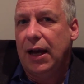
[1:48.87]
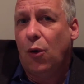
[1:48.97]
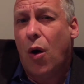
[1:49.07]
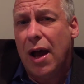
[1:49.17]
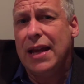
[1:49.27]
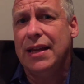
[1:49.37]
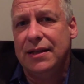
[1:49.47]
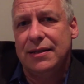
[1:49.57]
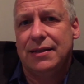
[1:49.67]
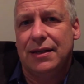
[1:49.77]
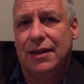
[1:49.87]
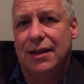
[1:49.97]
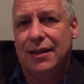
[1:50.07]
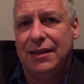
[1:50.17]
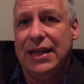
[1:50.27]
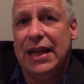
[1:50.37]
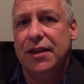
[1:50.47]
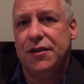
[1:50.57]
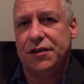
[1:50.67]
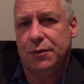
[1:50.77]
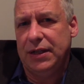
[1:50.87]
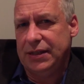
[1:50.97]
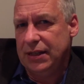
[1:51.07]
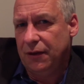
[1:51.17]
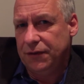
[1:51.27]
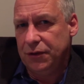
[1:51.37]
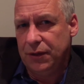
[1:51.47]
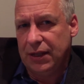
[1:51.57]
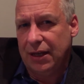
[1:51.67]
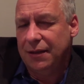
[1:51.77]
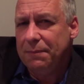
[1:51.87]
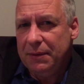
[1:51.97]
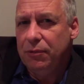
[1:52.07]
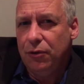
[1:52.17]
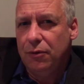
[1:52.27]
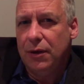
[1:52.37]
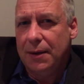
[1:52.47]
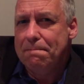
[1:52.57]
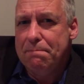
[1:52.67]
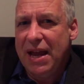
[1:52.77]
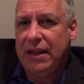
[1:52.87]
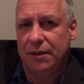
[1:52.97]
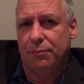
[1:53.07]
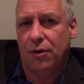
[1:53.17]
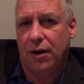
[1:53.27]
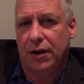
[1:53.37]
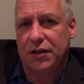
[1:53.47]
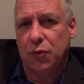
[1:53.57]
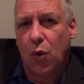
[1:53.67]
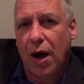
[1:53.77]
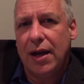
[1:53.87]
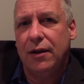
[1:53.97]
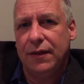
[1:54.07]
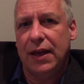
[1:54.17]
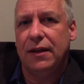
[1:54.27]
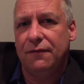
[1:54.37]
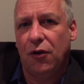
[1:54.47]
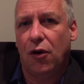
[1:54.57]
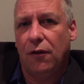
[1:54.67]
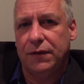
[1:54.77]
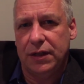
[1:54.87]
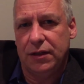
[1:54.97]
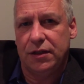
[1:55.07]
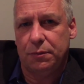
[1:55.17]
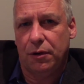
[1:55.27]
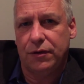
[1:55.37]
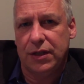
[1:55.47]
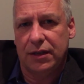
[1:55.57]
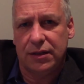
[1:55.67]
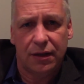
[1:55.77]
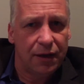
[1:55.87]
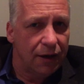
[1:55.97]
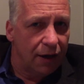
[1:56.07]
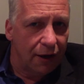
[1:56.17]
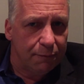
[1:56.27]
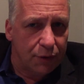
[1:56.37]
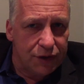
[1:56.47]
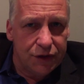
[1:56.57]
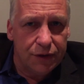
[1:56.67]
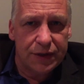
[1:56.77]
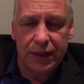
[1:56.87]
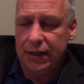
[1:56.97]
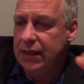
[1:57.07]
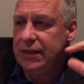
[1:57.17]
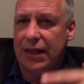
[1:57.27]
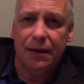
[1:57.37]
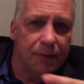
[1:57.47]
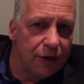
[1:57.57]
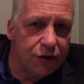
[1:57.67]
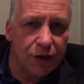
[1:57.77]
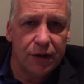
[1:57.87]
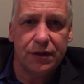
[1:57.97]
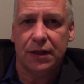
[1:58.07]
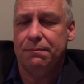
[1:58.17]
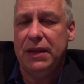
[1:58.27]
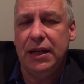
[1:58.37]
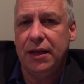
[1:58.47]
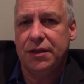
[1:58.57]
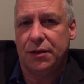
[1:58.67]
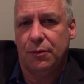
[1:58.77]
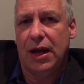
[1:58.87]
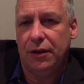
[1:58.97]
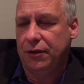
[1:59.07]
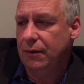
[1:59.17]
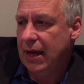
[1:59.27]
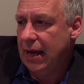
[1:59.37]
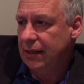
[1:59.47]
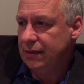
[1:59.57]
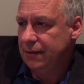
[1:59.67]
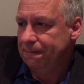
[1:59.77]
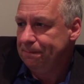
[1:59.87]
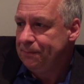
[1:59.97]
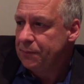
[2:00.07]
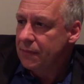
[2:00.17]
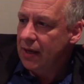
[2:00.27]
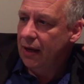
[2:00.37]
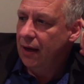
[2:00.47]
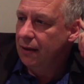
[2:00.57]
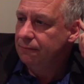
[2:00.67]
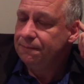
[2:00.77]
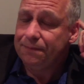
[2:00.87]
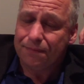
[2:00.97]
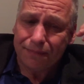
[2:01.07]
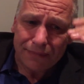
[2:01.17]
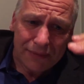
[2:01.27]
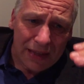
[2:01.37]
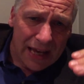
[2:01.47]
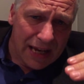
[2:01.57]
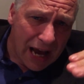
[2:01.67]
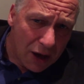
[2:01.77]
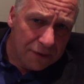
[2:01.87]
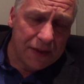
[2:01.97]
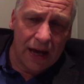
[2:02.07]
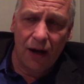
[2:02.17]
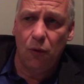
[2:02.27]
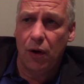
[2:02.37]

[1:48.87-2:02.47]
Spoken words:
why is the industry itself doing that? The people who make the products, why are they involved in this process of producing these images and meanings around their ads? And out of that, I